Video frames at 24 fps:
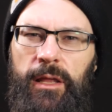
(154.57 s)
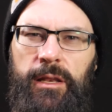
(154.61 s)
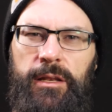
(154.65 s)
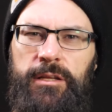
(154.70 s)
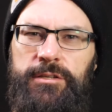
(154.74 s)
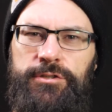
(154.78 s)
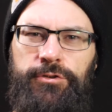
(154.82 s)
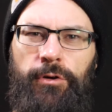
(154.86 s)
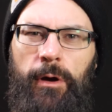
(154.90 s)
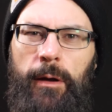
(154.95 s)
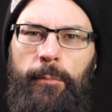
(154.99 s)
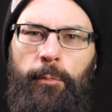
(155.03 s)

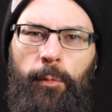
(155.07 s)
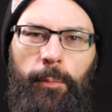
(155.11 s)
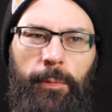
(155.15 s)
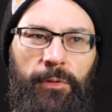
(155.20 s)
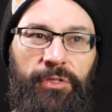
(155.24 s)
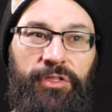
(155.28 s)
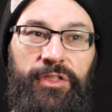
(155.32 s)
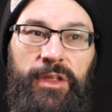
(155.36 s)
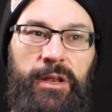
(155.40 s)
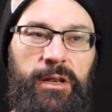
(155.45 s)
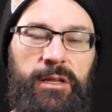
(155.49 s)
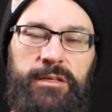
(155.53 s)
indescribable
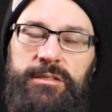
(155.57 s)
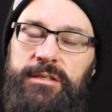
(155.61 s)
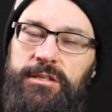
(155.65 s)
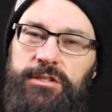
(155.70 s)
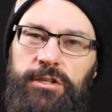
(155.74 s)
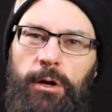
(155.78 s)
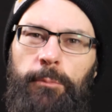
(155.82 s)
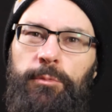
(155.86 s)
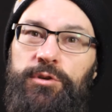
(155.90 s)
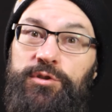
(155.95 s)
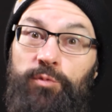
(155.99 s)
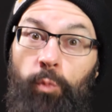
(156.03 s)
thinness.
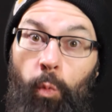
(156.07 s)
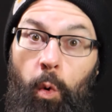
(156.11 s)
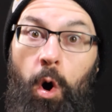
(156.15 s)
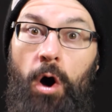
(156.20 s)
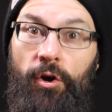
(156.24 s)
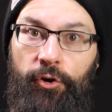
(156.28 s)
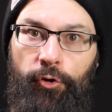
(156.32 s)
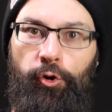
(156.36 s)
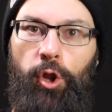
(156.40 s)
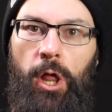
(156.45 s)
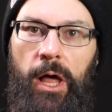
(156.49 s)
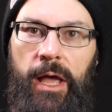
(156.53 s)
It's almost
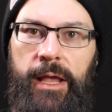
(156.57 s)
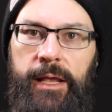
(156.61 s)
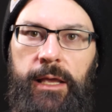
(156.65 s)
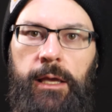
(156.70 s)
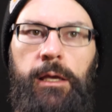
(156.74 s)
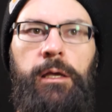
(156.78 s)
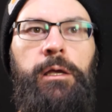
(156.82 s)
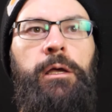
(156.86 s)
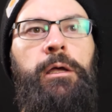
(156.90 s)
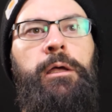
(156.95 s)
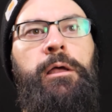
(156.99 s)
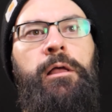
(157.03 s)
water-like.
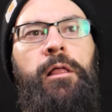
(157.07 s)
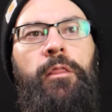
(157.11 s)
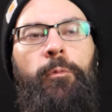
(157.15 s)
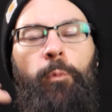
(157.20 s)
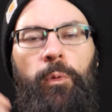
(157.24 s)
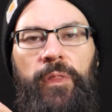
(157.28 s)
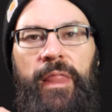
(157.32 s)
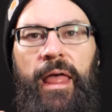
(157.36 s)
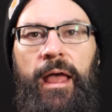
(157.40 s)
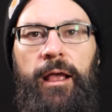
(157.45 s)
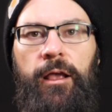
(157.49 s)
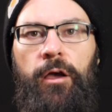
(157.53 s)

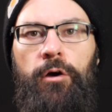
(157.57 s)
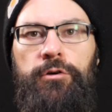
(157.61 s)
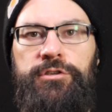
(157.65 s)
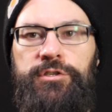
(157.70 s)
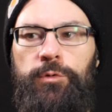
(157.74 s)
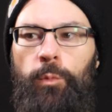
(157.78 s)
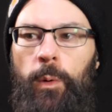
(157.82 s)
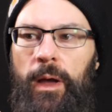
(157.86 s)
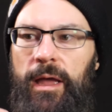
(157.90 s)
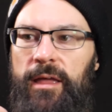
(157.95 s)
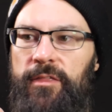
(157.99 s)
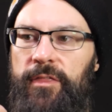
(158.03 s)
When that goes
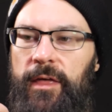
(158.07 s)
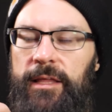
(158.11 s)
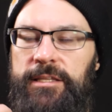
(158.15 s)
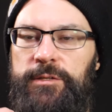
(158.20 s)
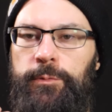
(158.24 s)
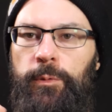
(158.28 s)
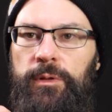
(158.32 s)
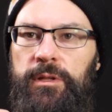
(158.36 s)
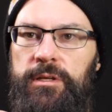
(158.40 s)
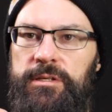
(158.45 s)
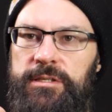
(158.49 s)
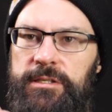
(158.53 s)
away,
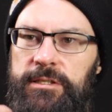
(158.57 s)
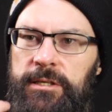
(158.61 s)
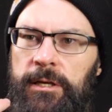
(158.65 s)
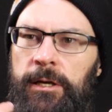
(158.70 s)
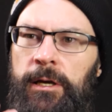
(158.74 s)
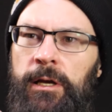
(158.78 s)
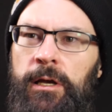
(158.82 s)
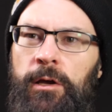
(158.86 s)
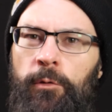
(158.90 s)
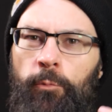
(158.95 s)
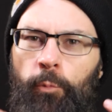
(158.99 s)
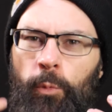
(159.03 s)
that's when this
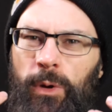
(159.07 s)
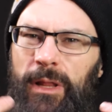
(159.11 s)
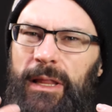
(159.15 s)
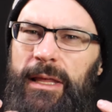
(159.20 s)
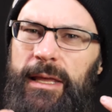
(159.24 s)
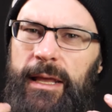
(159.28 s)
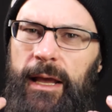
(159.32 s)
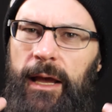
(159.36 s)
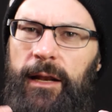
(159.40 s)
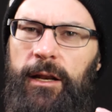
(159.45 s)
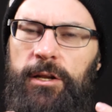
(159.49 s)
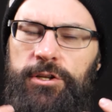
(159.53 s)

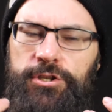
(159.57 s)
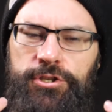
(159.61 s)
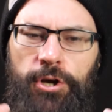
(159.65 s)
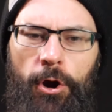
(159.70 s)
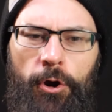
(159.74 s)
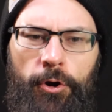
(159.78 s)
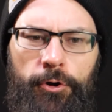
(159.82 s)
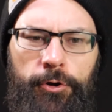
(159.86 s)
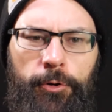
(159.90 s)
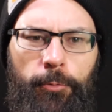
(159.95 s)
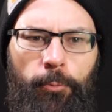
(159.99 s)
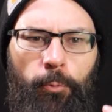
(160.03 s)
really kind of
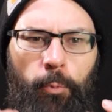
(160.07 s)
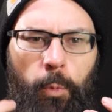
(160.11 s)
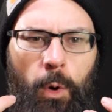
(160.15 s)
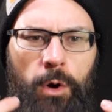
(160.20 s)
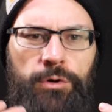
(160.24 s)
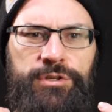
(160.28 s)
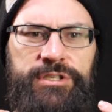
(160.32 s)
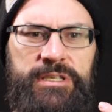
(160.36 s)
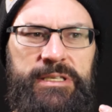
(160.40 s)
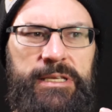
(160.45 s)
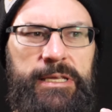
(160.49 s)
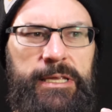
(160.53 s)
dark,
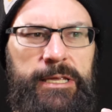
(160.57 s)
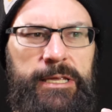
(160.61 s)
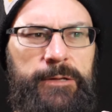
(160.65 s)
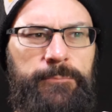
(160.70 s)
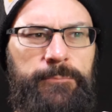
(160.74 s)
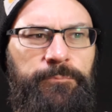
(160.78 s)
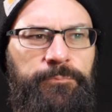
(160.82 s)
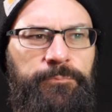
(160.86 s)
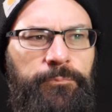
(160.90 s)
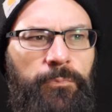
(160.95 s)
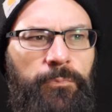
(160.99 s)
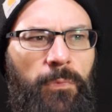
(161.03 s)

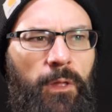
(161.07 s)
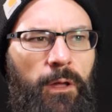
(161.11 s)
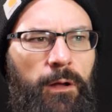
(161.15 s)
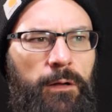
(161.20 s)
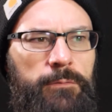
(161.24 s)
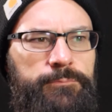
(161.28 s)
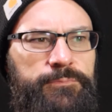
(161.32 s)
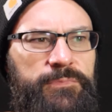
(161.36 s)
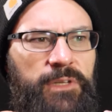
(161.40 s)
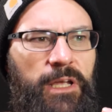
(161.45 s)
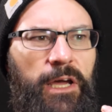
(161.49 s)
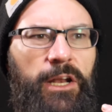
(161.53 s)
roasty,
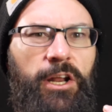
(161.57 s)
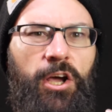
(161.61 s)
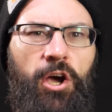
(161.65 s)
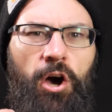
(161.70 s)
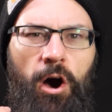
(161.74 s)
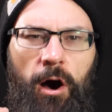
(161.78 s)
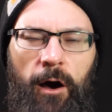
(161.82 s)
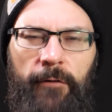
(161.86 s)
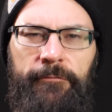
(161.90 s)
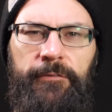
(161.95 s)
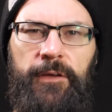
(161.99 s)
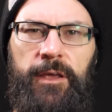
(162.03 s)
kind of
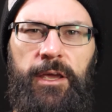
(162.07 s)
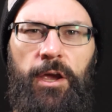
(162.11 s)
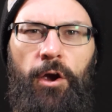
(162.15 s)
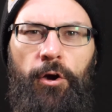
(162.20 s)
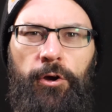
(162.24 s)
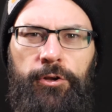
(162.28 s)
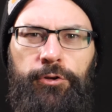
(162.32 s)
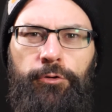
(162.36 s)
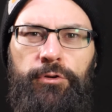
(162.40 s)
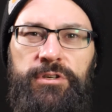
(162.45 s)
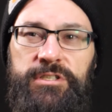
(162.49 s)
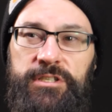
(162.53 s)
coffee
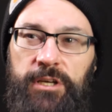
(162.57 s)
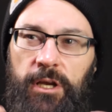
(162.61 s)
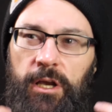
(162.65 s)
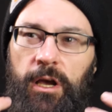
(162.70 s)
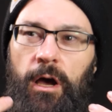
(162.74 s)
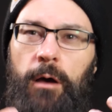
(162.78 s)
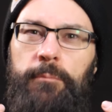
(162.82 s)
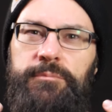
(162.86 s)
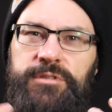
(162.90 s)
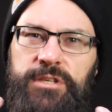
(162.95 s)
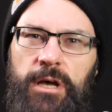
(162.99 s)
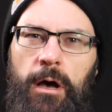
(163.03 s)
characteristic
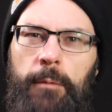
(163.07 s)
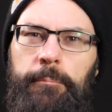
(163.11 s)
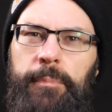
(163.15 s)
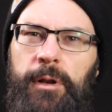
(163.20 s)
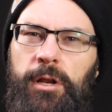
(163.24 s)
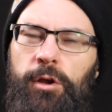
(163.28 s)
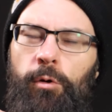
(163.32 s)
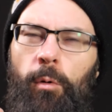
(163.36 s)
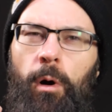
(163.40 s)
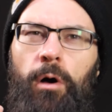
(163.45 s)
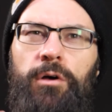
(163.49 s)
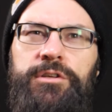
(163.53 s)
comes up, but
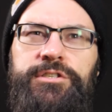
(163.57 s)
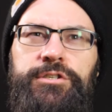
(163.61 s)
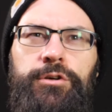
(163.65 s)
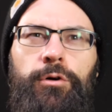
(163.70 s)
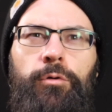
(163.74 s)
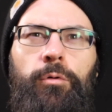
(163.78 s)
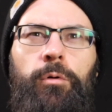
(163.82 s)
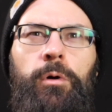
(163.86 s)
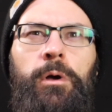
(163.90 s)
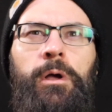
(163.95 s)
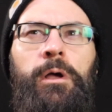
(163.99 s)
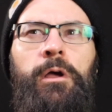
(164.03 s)
you
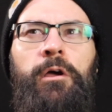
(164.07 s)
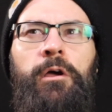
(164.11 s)
also,